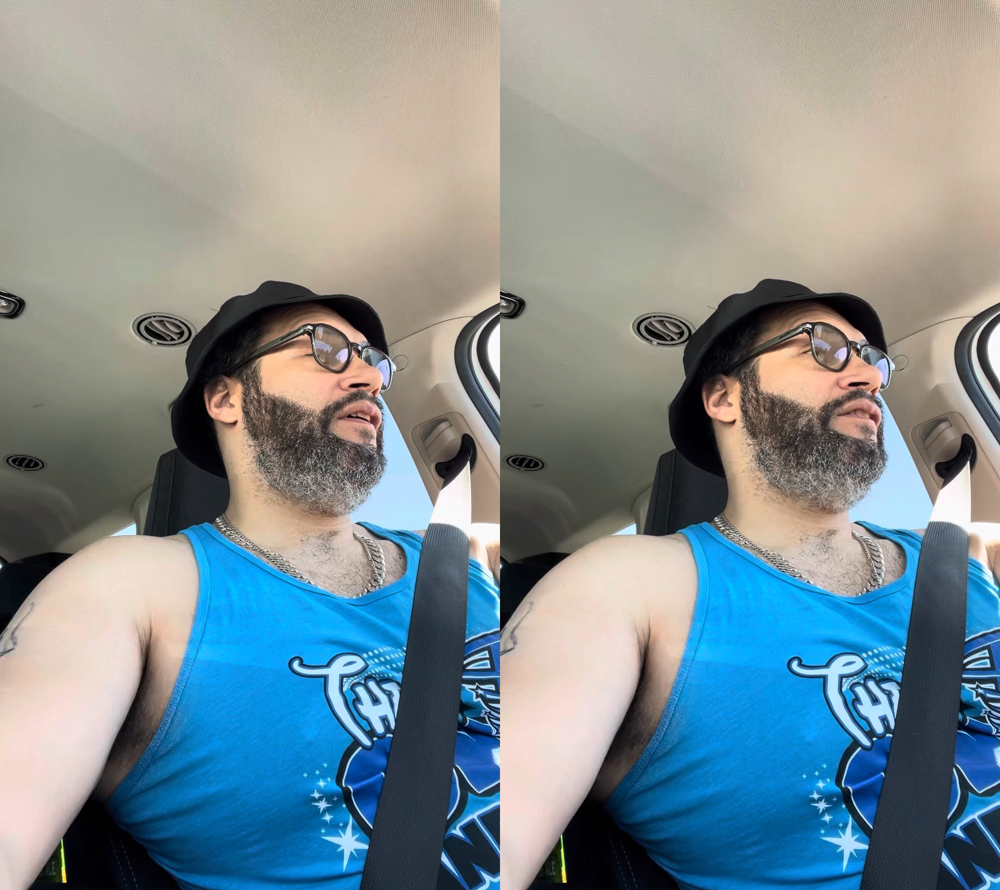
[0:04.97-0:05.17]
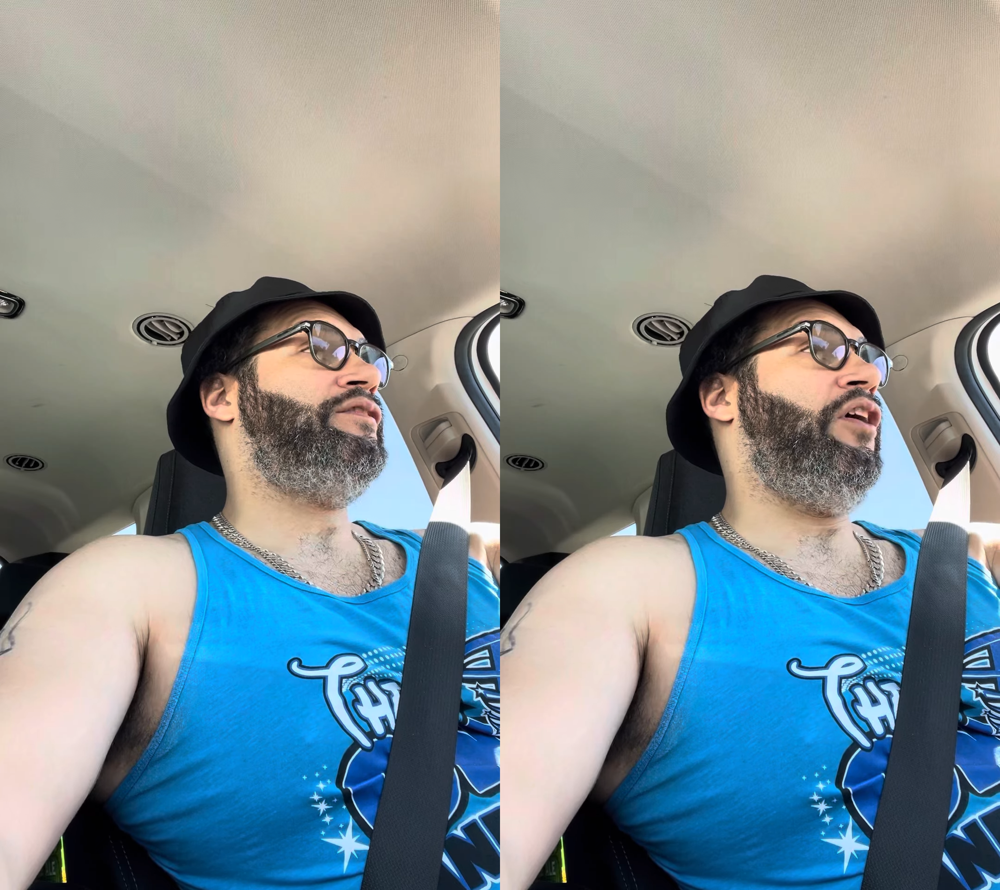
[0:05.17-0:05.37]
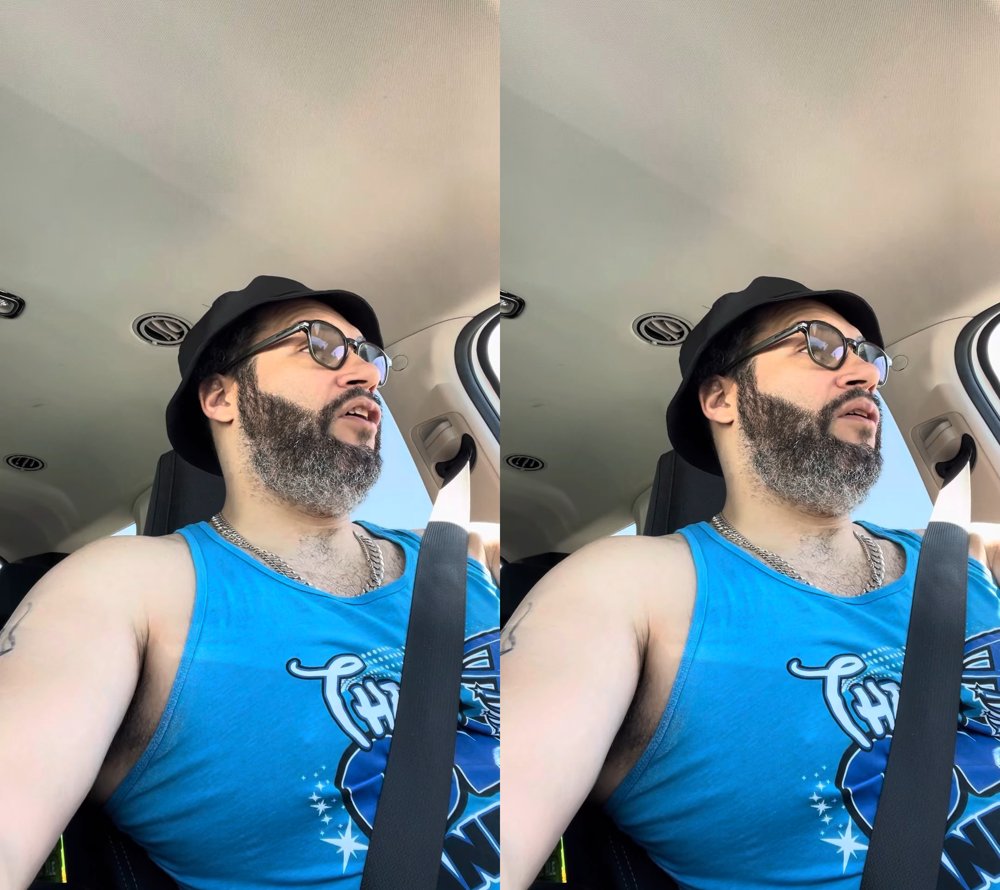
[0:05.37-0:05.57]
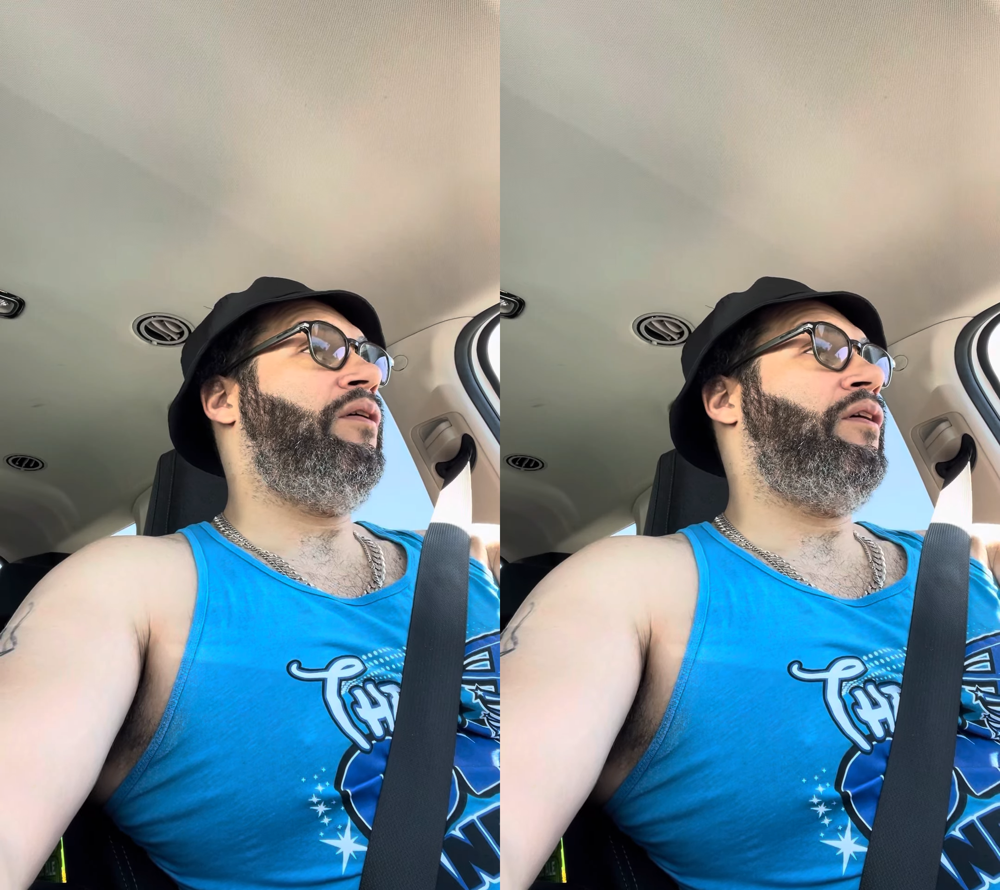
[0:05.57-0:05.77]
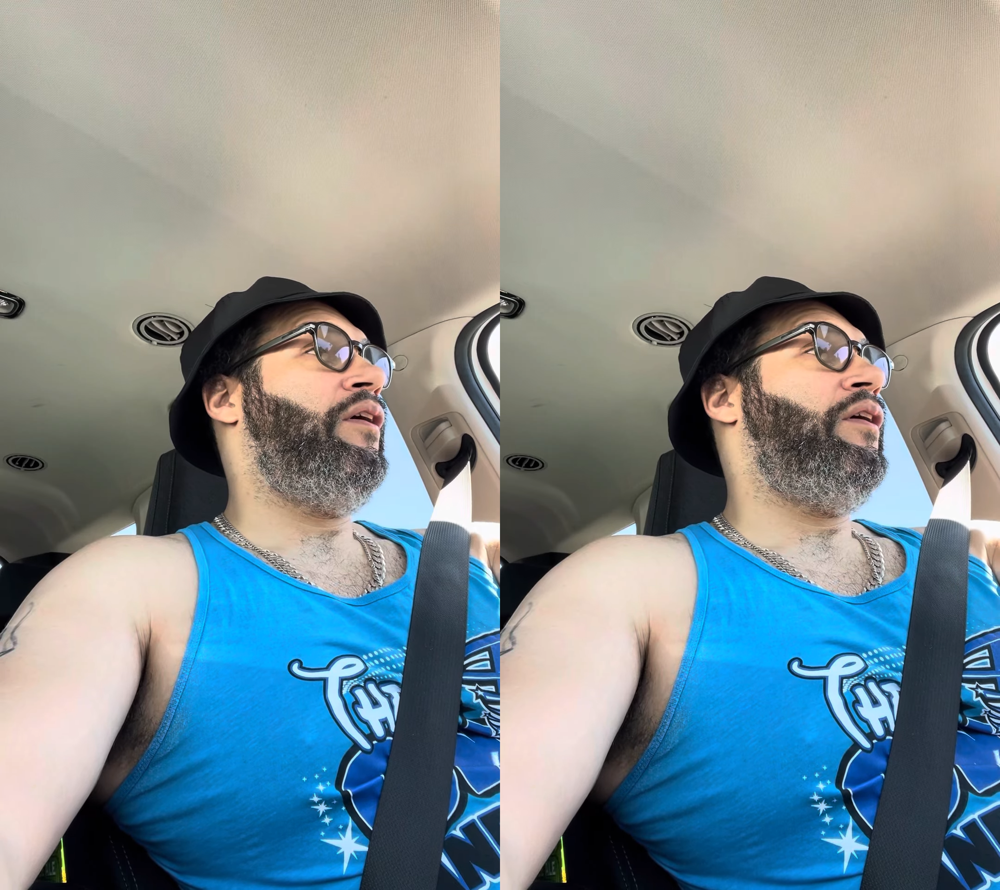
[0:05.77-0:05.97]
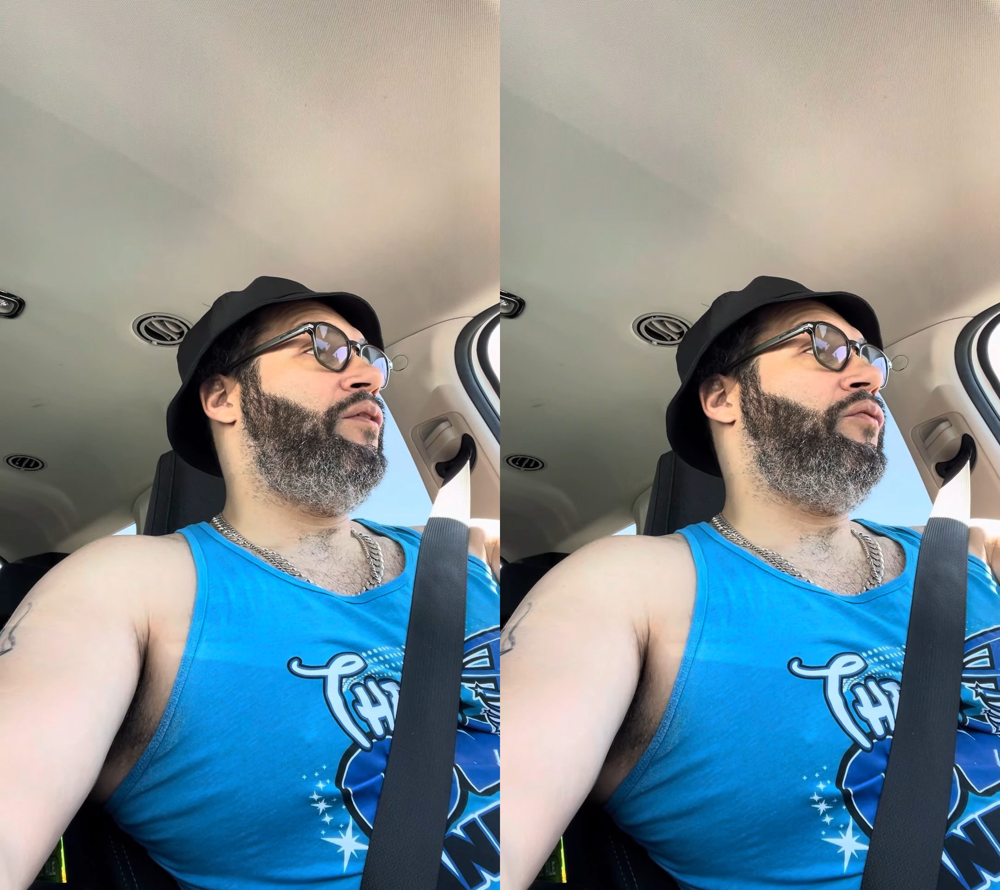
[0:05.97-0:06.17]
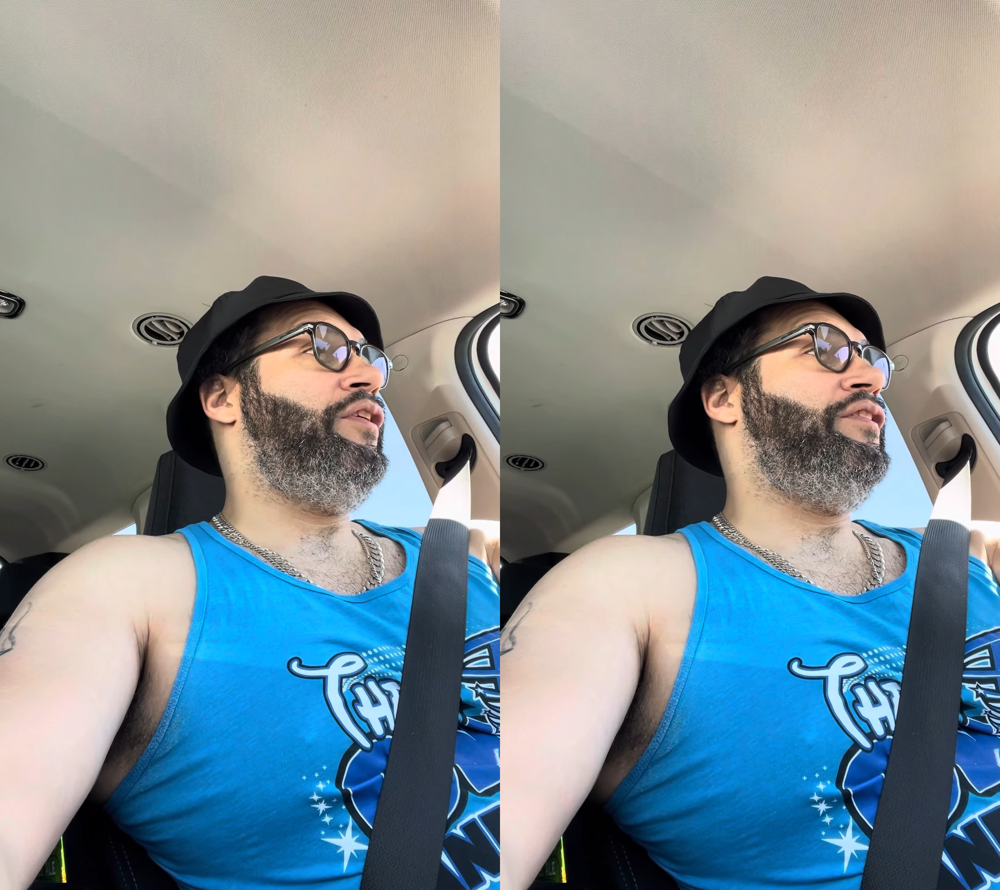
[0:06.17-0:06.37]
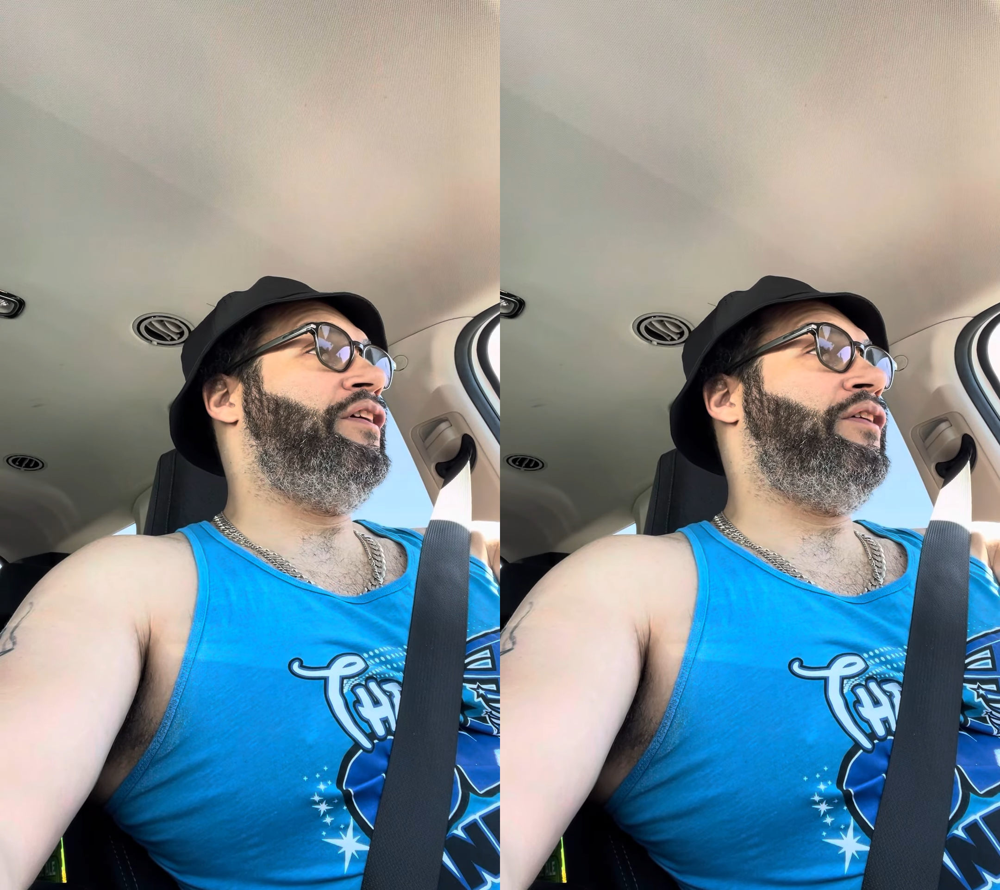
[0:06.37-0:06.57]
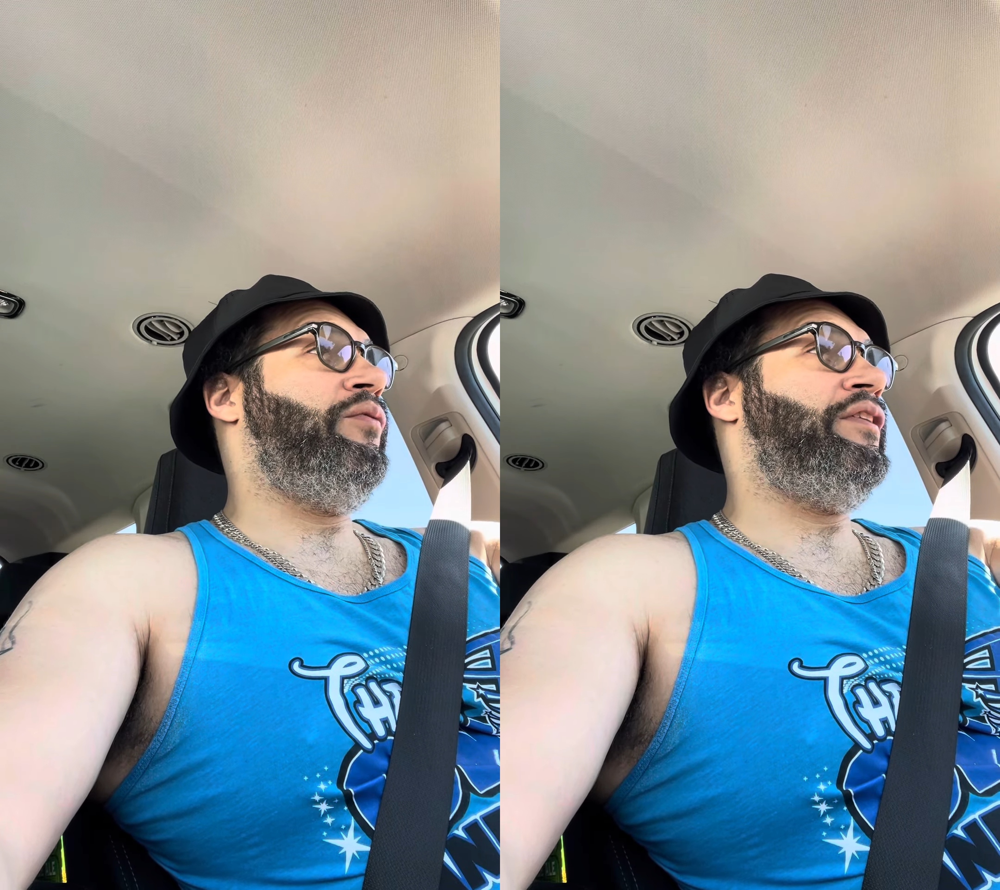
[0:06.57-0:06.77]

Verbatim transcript: So, when you're dealing